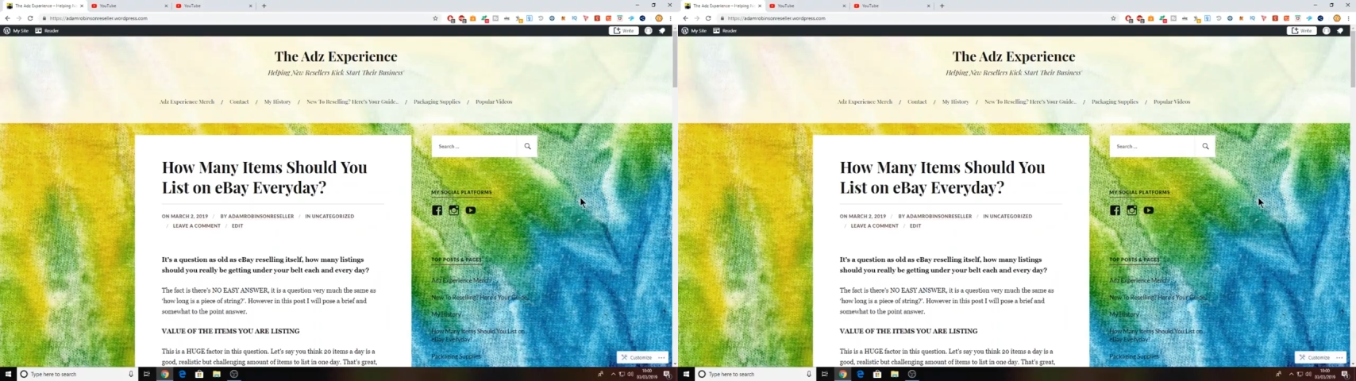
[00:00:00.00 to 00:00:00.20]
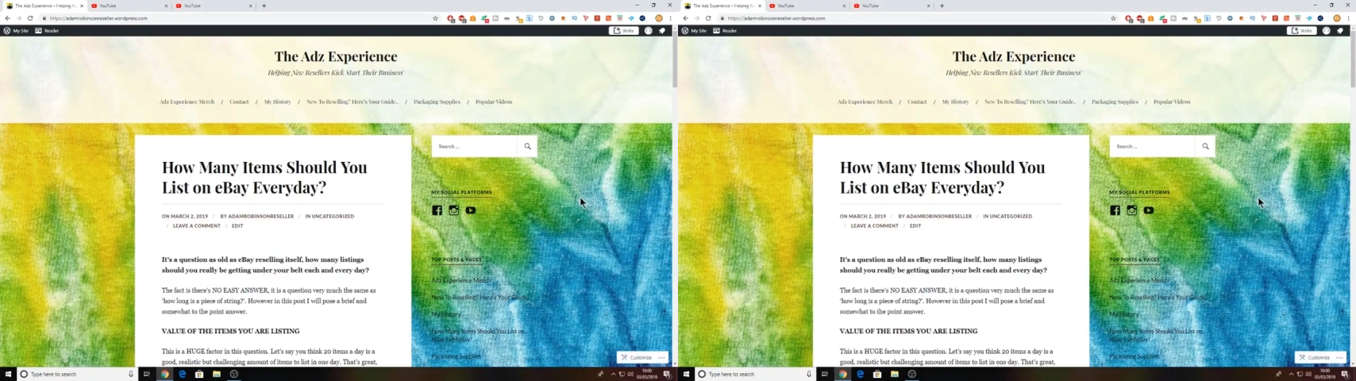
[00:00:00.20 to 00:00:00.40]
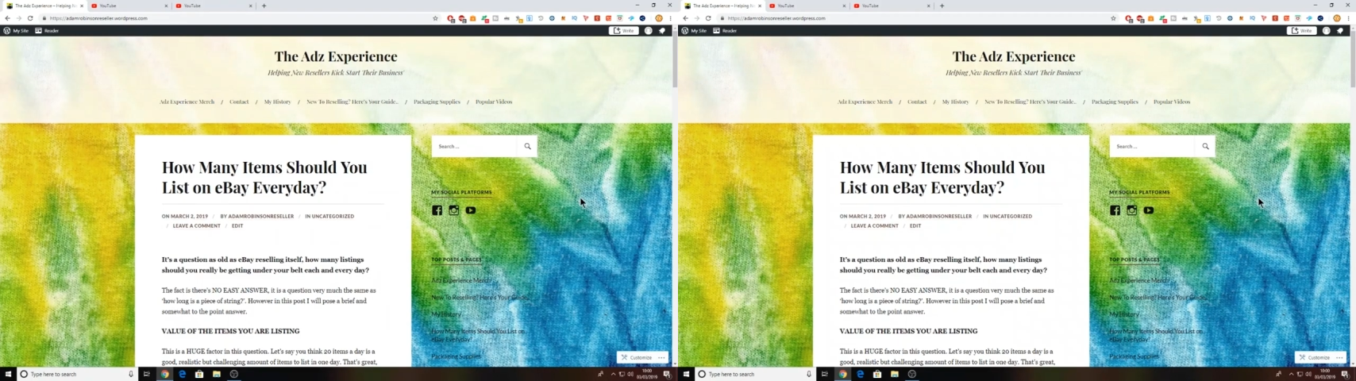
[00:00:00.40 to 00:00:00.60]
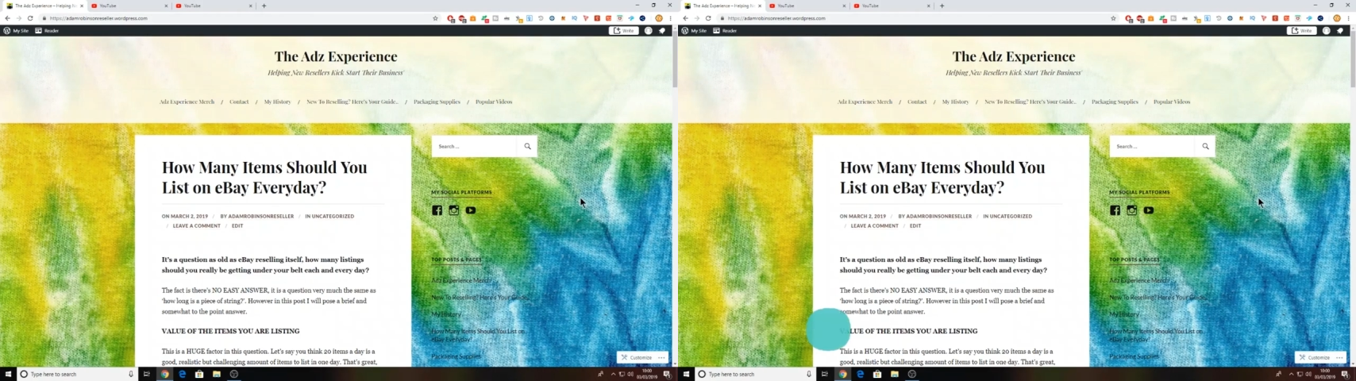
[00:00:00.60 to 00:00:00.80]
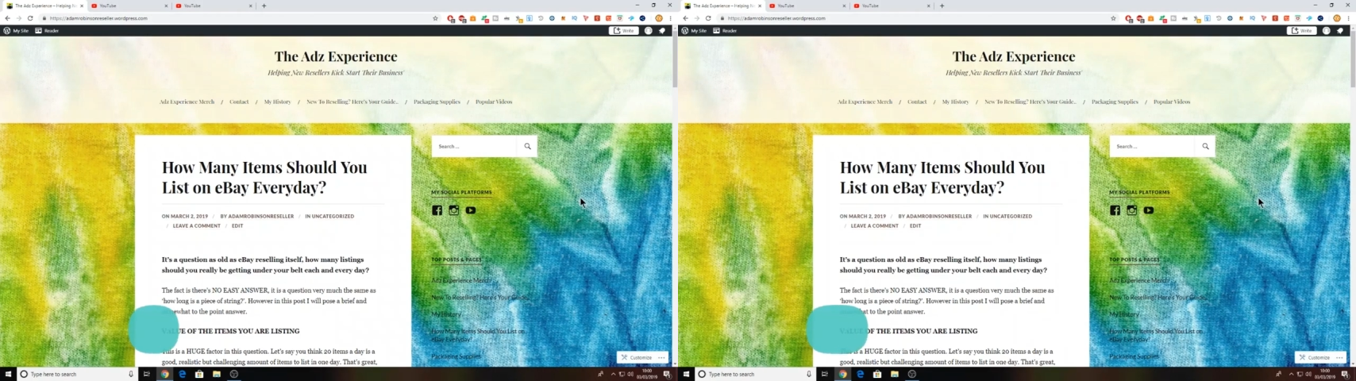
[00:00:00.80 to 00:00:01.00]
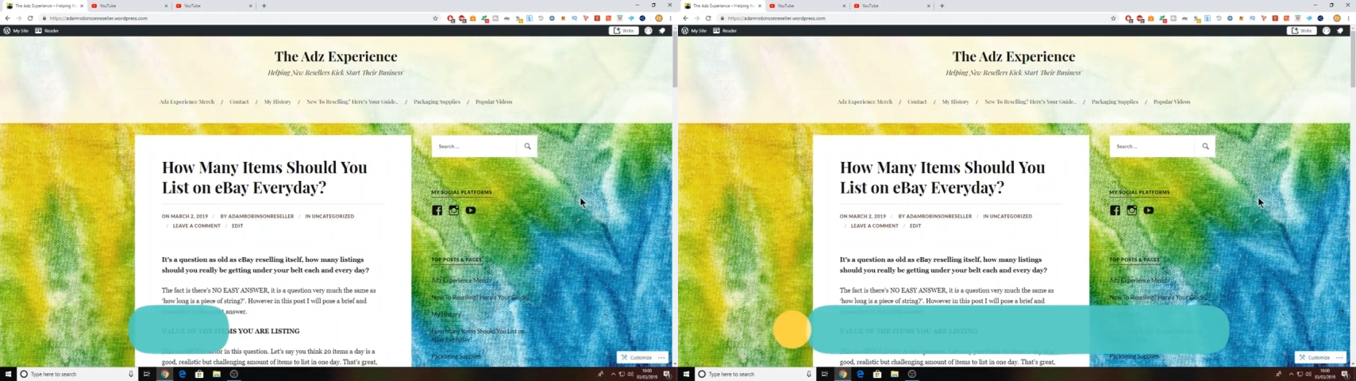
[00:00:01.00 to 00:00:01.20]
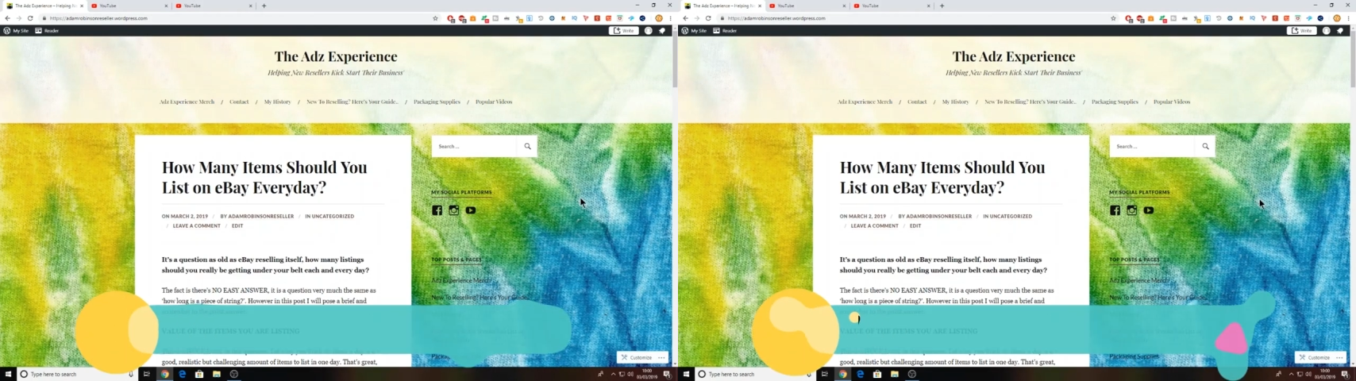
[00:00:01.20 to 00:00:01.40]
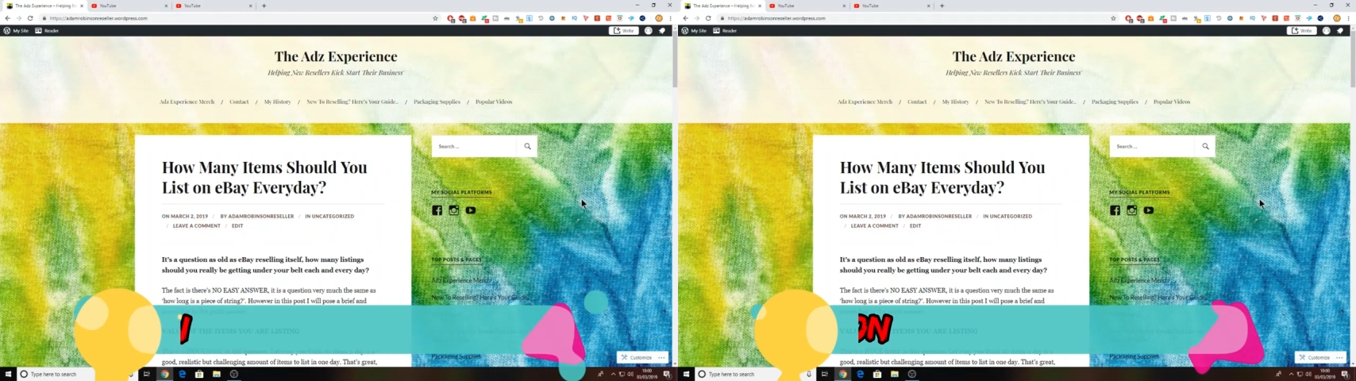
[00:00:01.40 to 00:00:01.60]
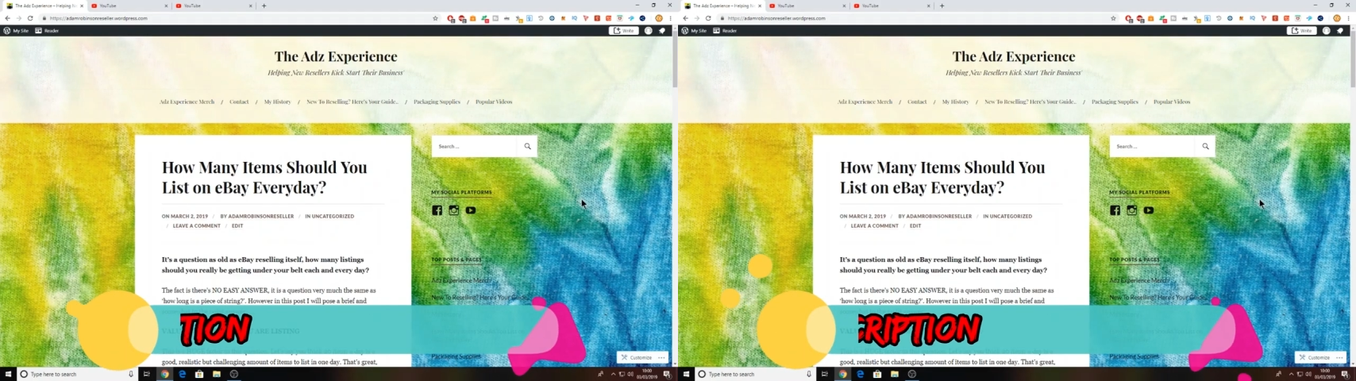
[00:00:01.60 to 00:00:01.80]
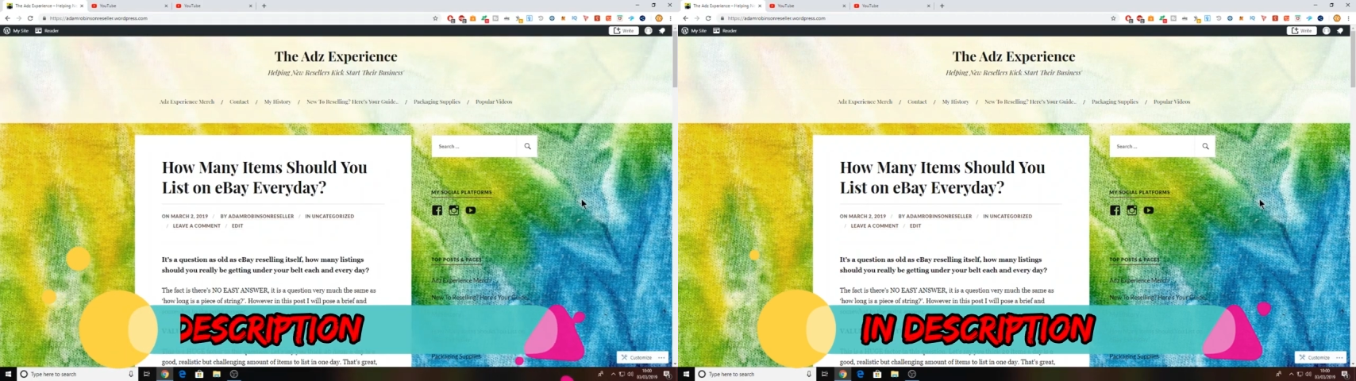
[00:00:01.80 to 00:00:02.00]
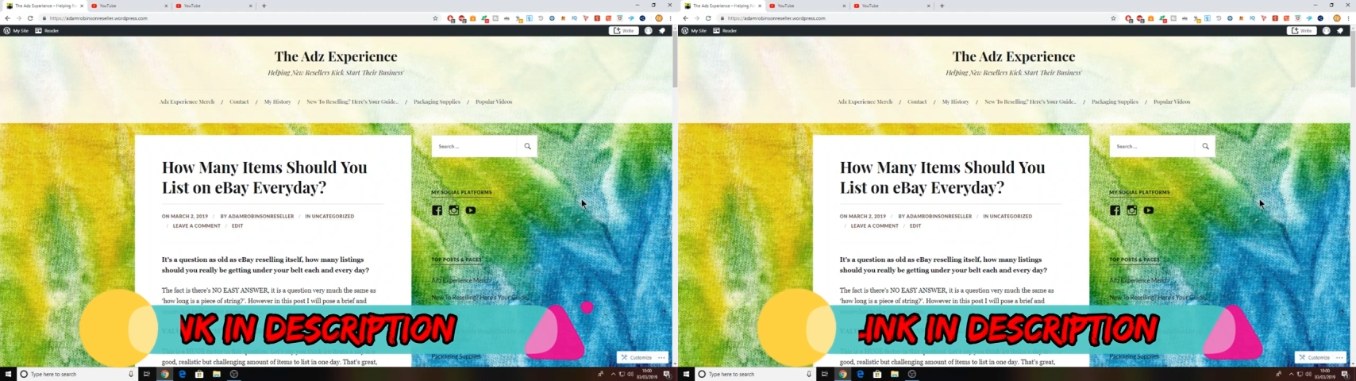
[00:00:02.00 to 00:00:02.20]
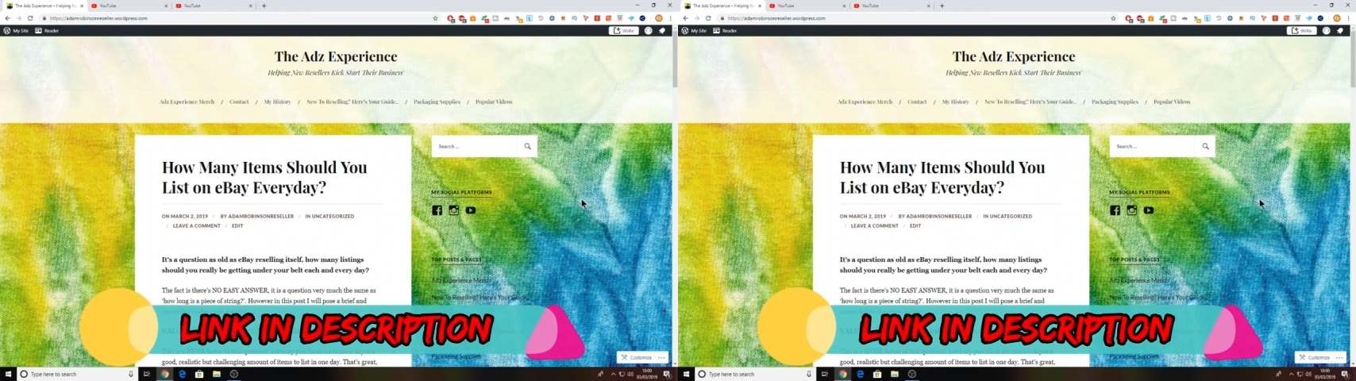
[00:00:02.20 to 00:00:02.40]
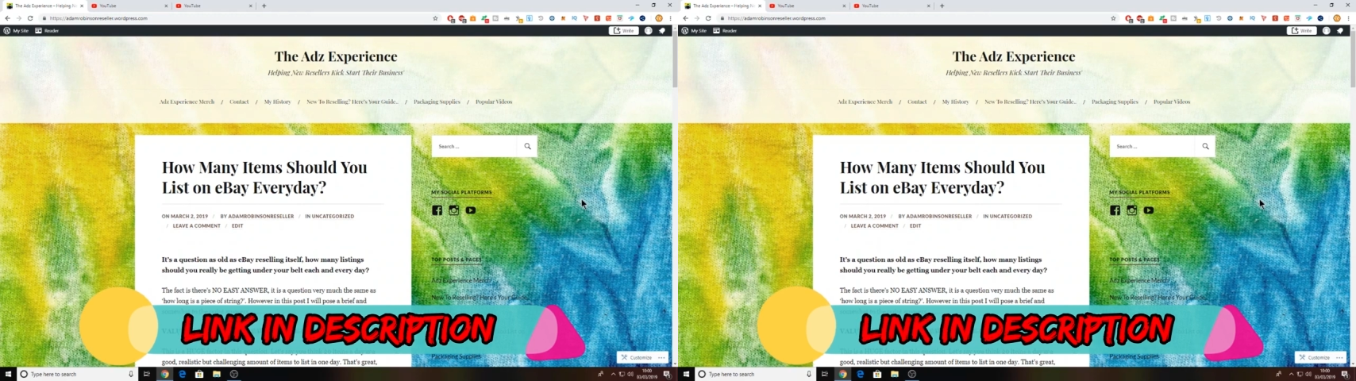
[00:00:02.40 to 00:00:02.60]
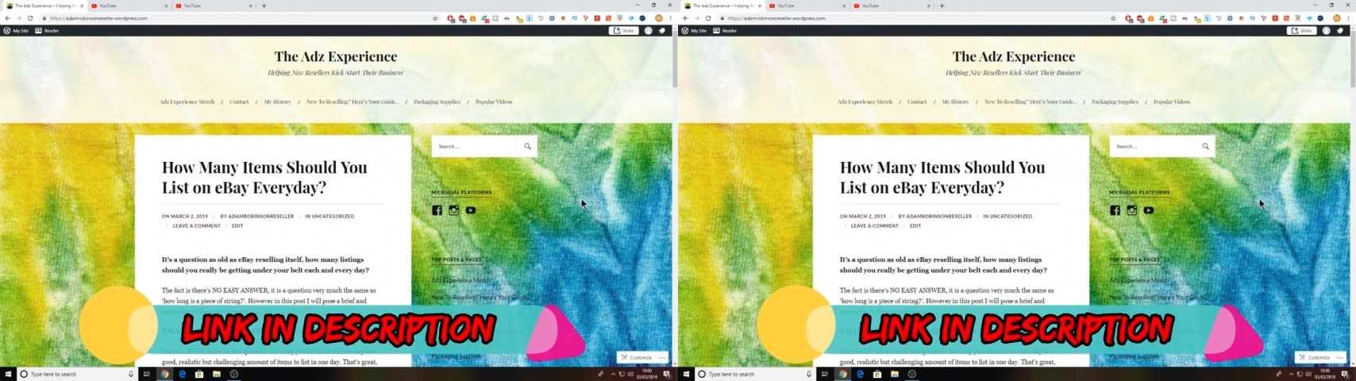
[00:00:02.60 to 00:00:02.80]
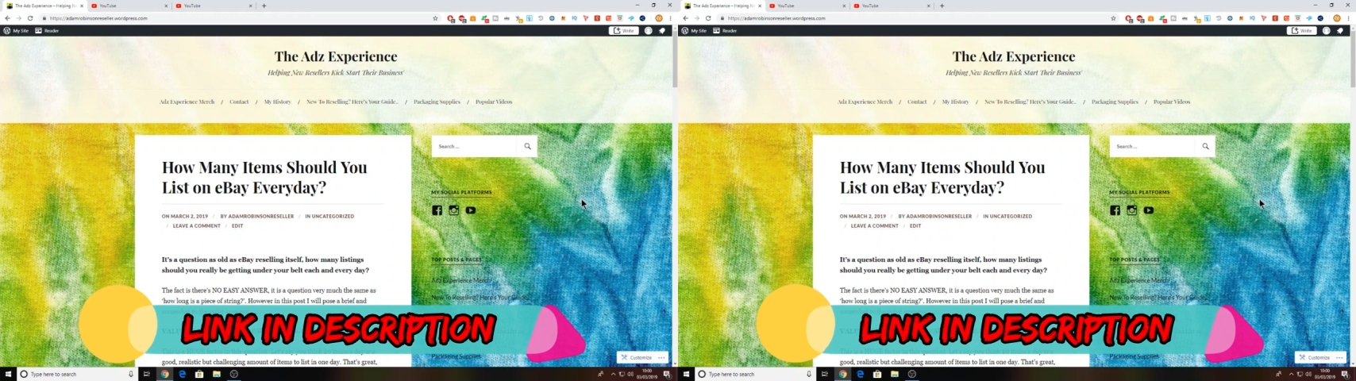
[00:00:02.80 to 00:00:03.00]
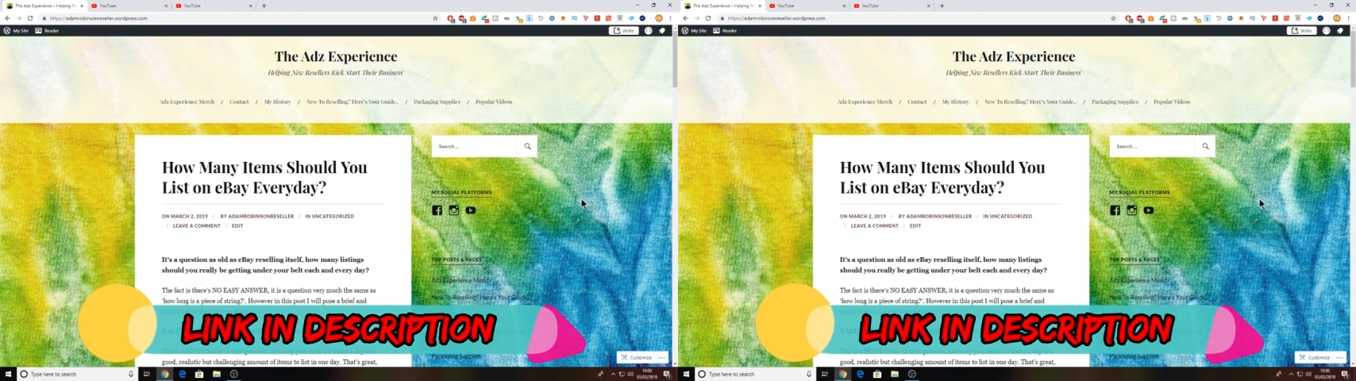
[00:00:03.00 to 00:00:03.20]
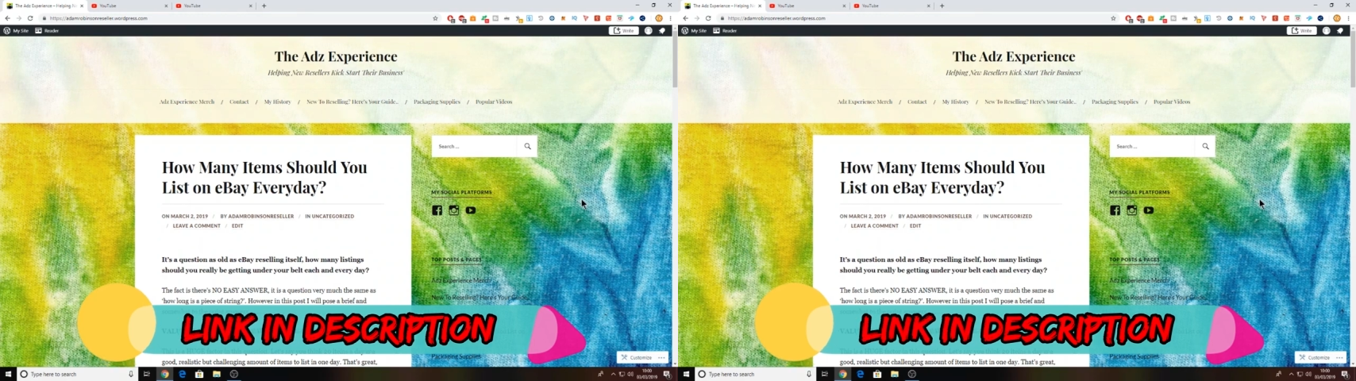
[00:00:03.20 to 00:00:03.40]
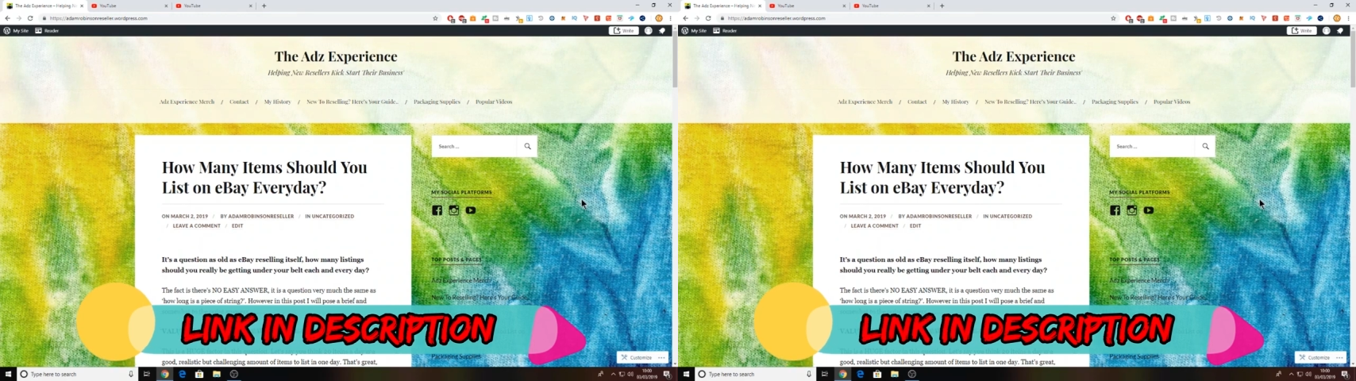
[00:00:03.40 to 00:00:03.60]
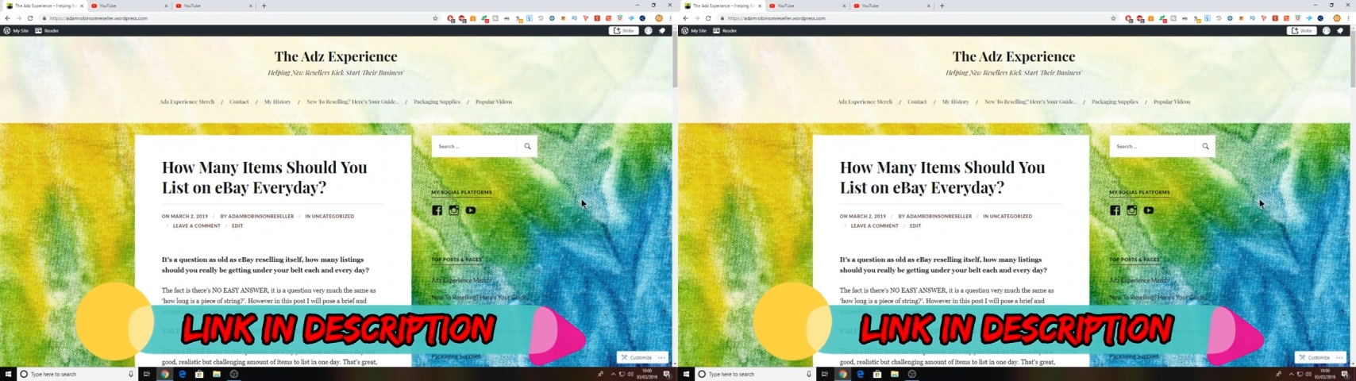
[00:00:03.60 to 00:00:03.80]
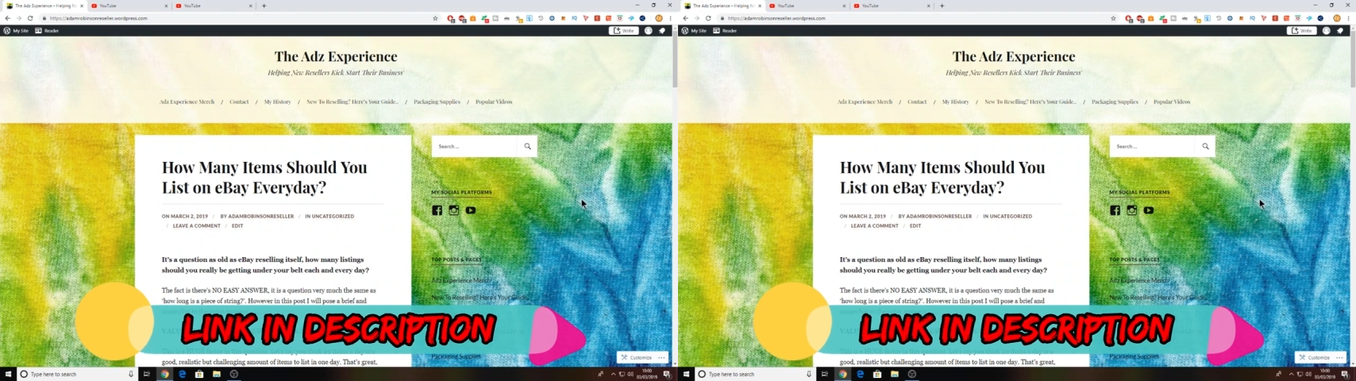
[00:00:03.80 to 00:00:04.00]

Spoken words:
(no speaker visible)